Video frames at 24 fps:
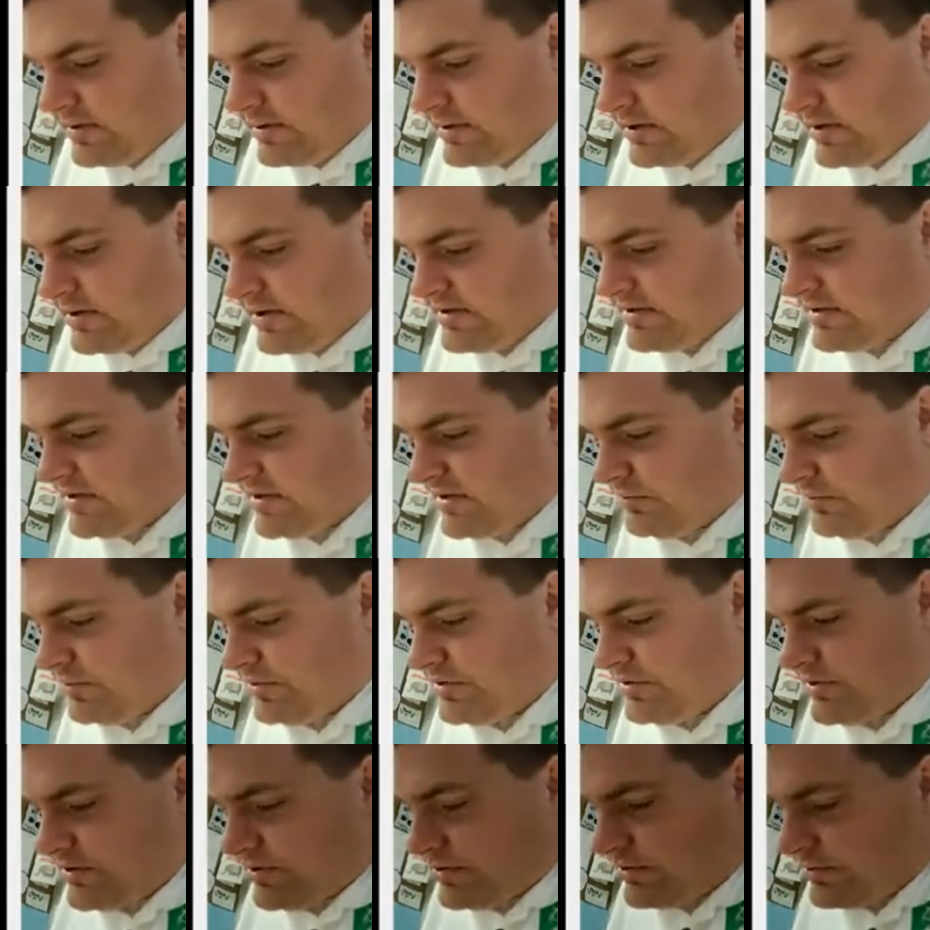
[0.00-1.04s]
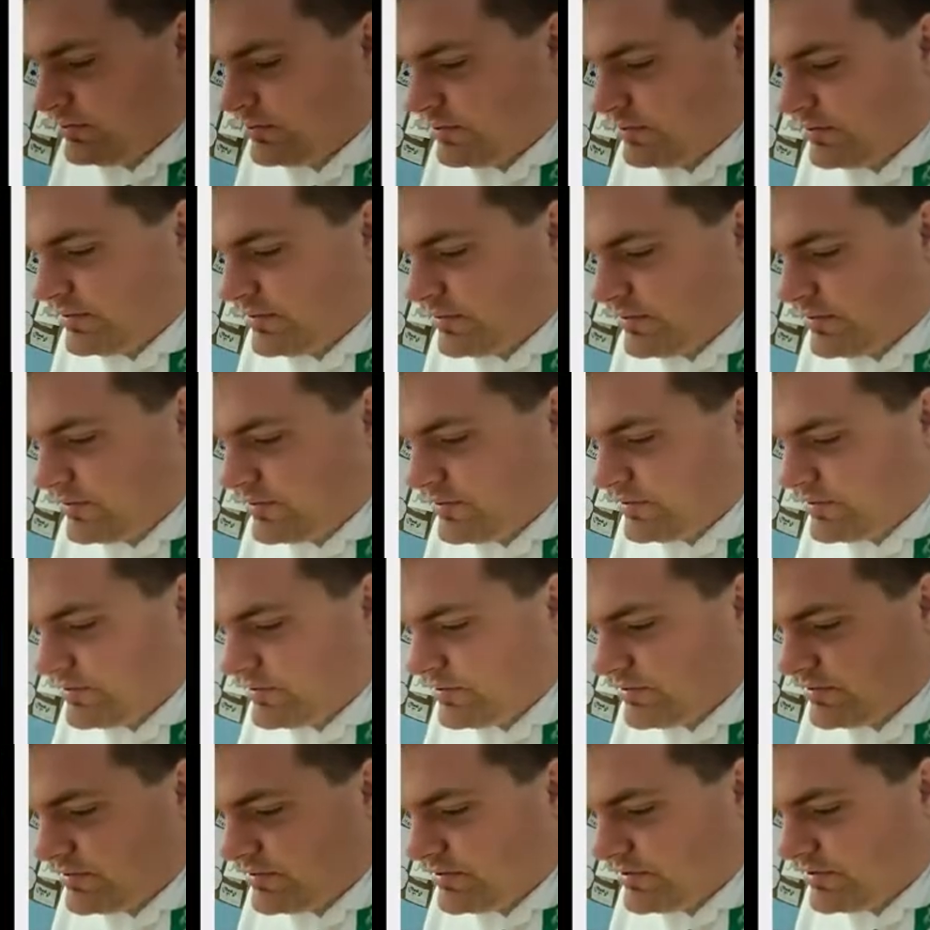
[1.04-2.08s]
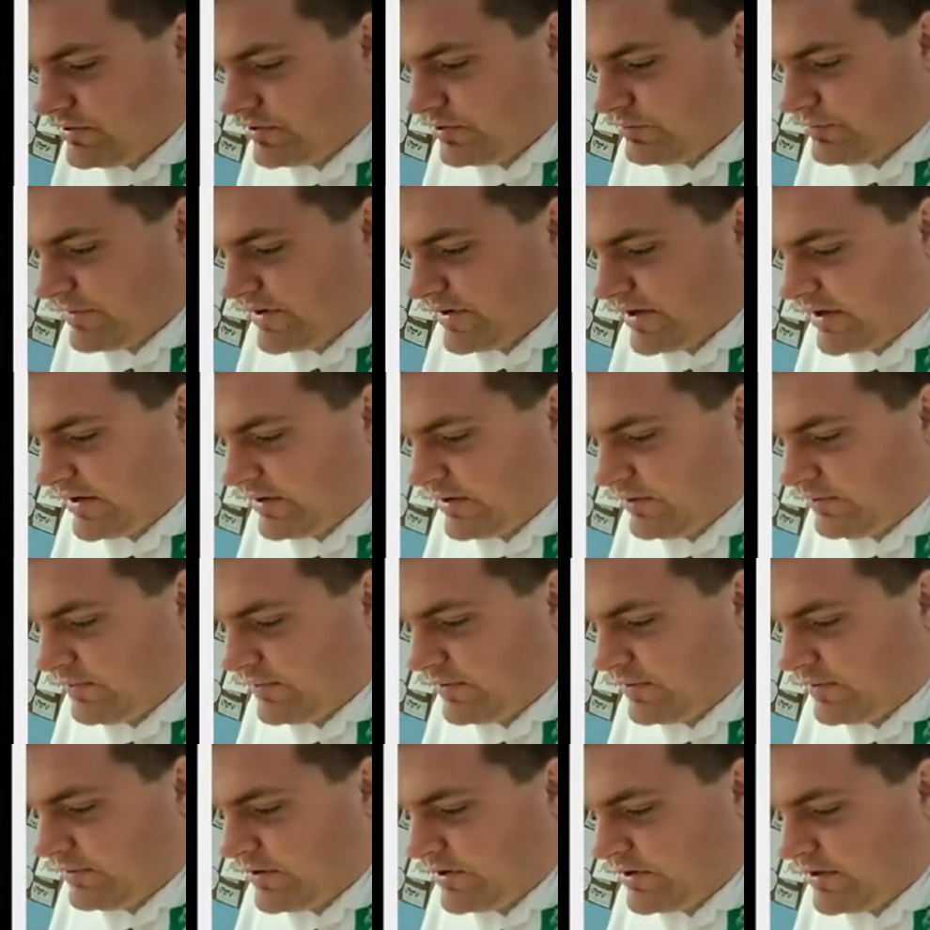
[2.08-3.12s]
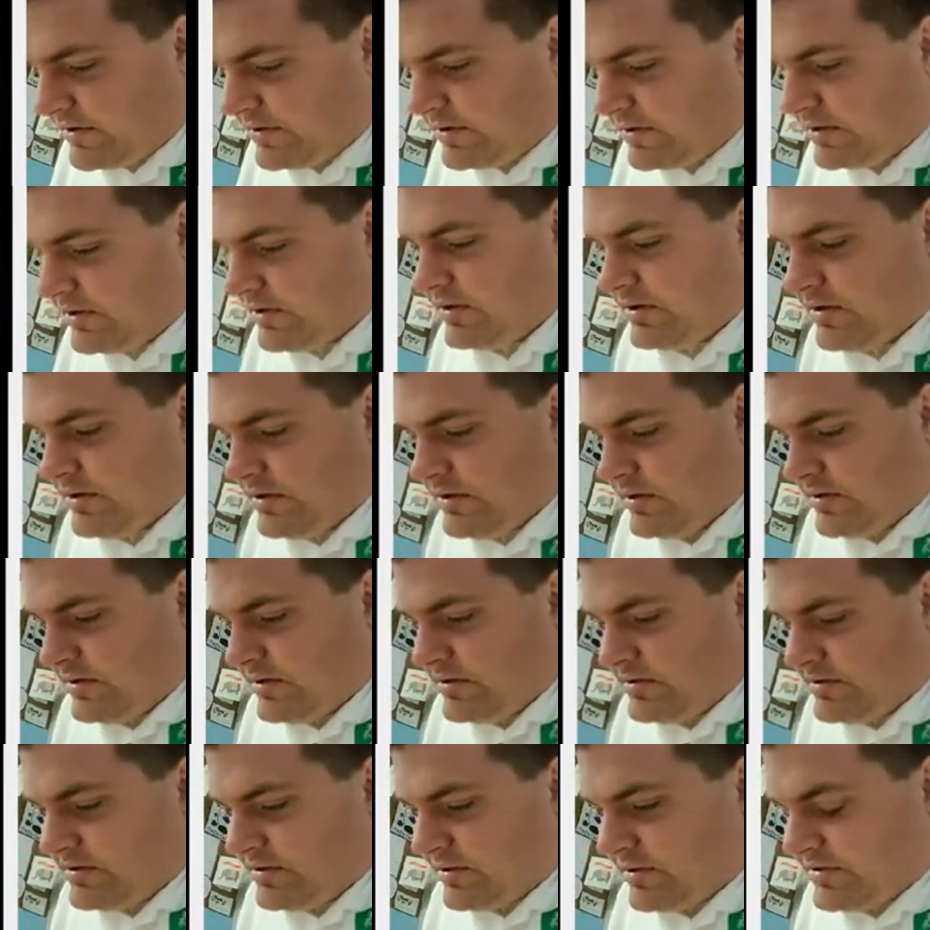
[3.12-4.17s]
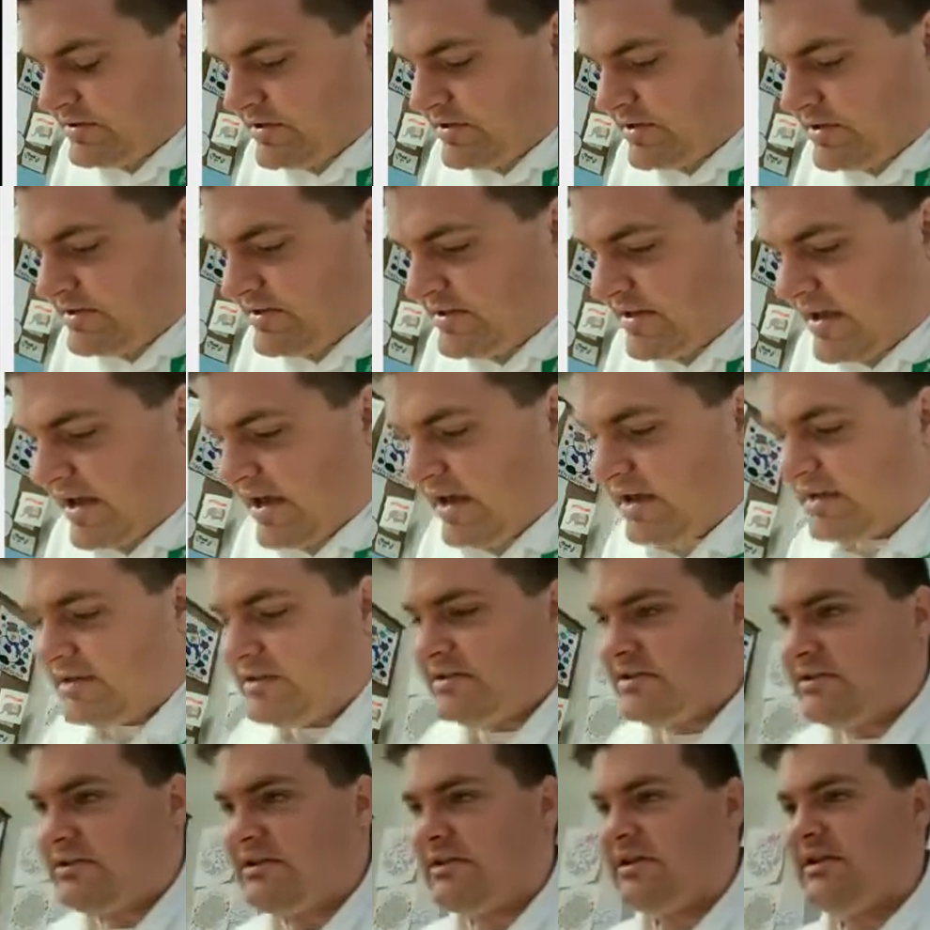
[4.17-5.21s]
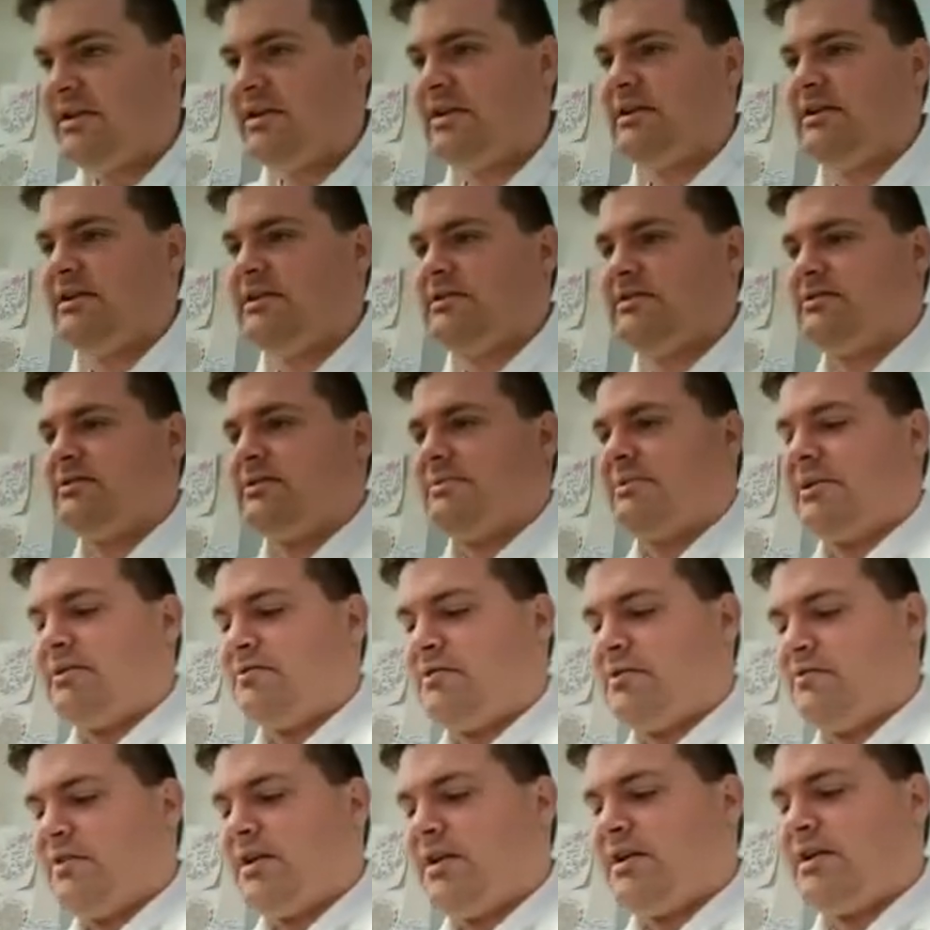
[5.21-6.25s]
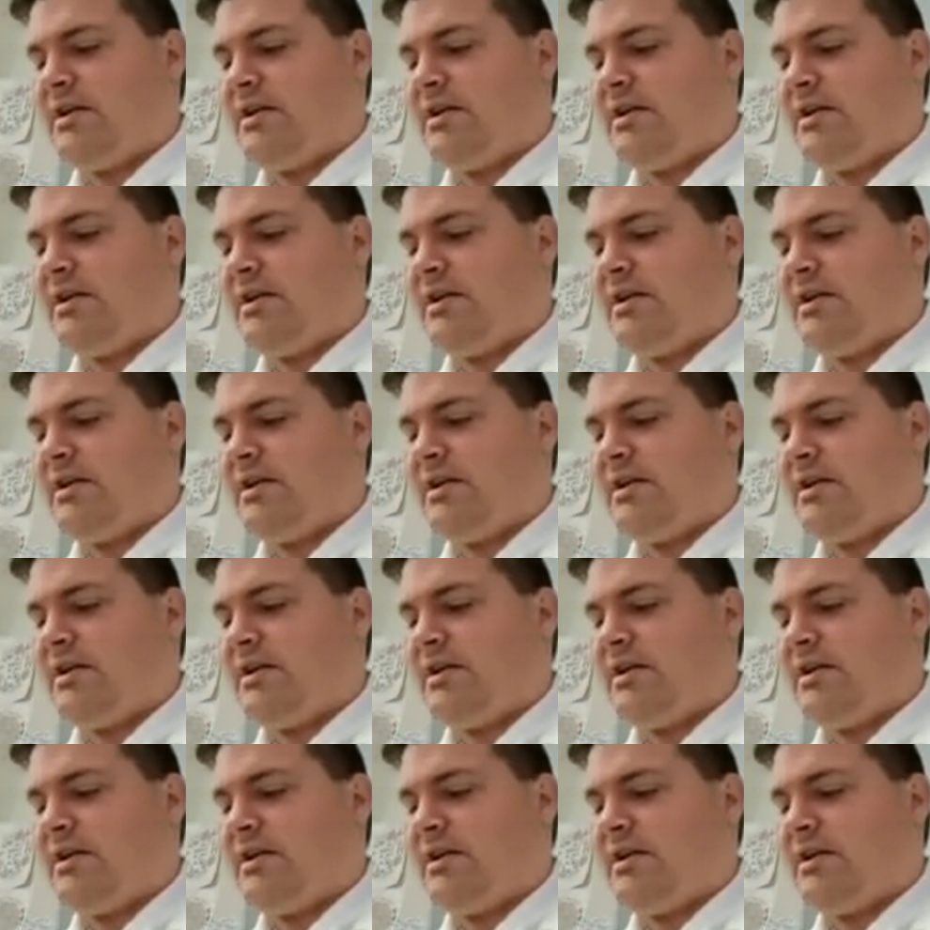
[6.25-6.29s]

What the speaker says: is equal to 2 pi over 3. So since x is, I'm not going to rewrite it